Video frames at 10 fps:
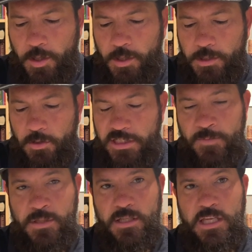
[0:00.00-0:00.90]
So it
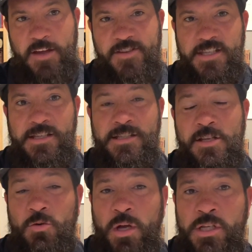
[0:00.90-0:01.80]
seems like David's in a
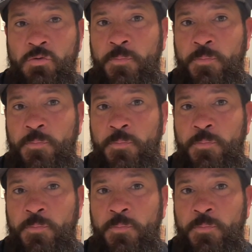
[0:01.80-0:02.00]
situation where